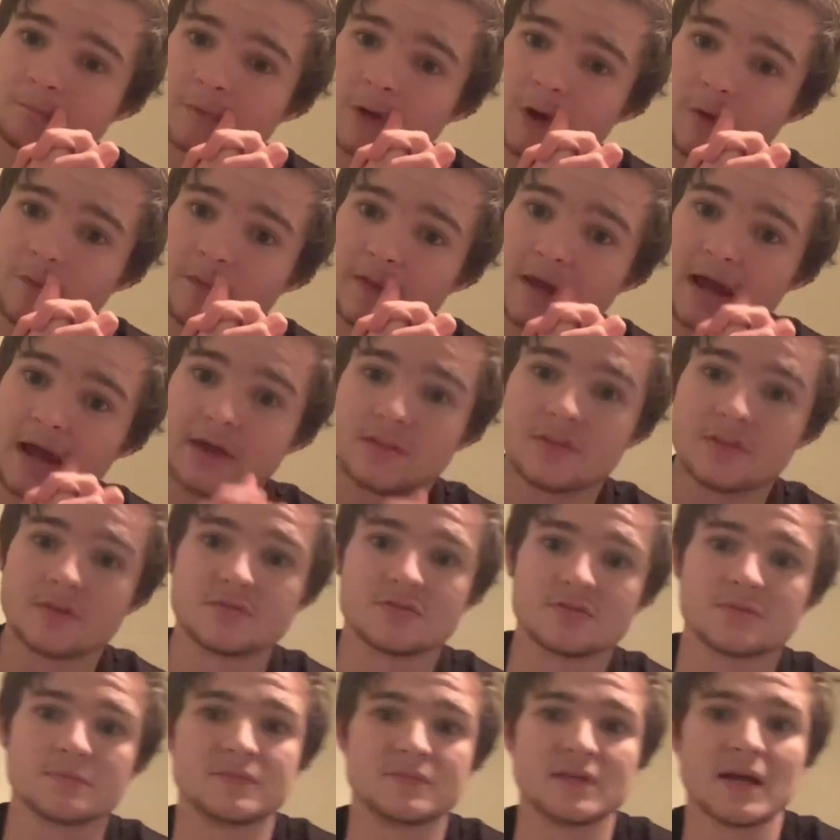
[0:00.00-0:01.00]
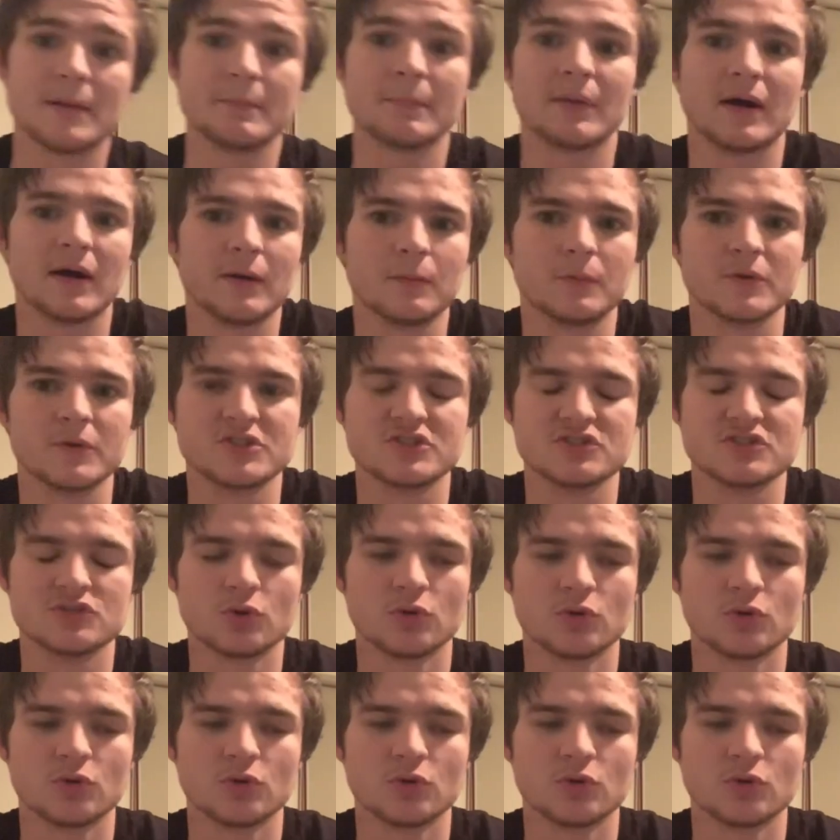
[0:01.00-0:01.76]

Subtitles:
on the 8th of September, which is